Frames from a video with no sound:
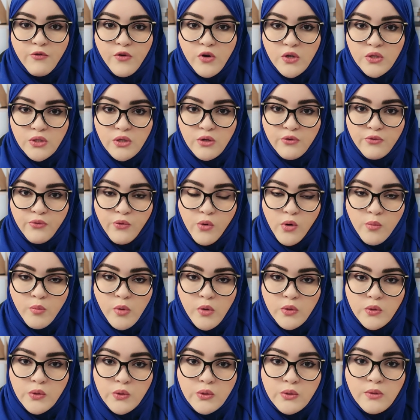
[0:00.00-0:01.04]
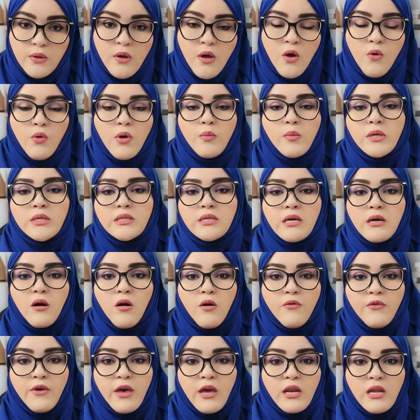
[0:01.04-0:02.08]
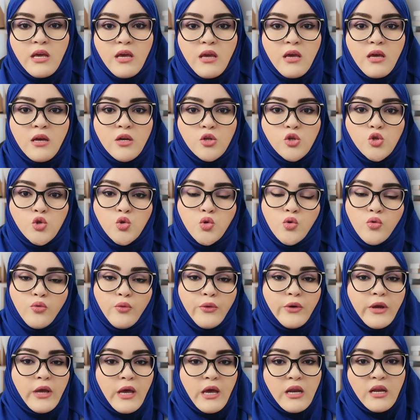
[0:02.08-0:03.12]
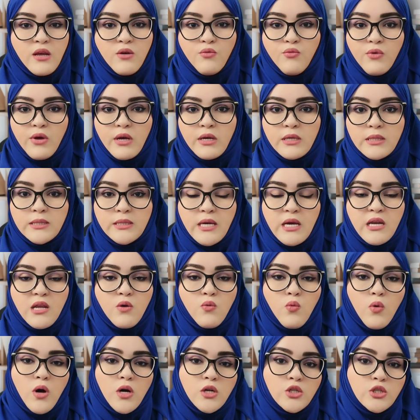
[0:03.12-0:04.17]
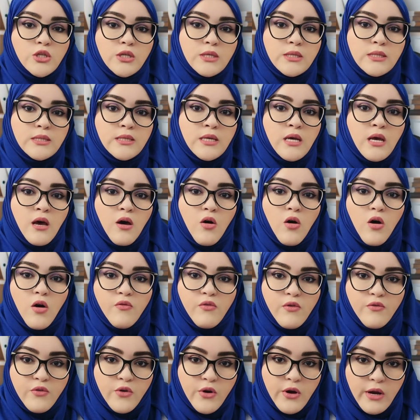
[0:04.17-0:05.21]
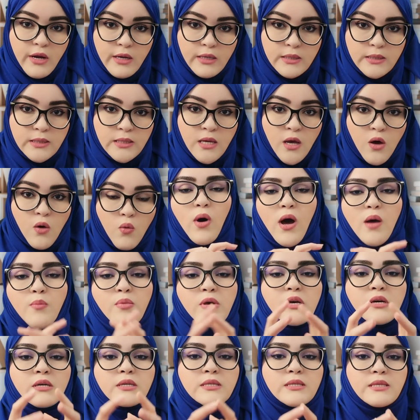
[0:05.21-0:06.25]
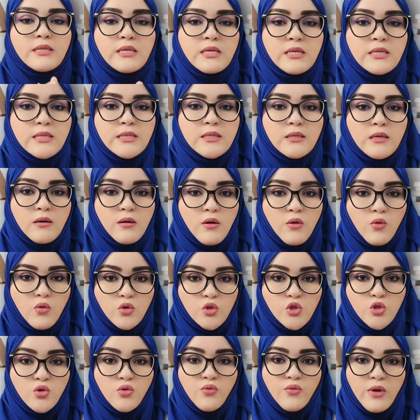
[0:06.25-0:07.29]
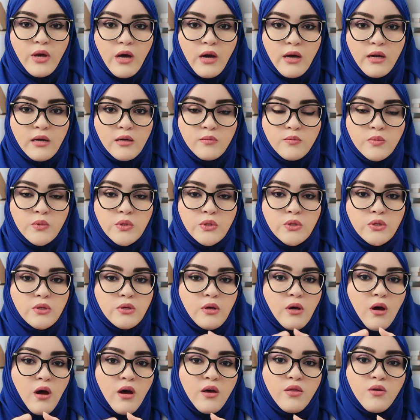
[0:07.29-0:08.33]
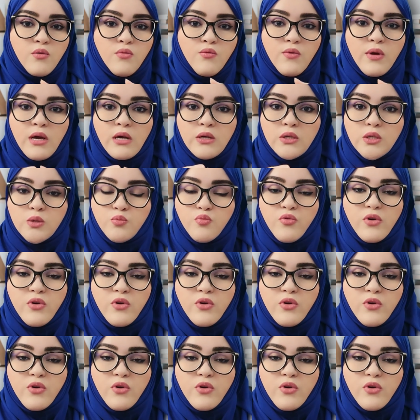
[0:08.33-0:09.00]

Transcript: First and foremost, we must take off any jewelry, any rings, any watches off of our hands. Why? Because these jewelry items, either rings,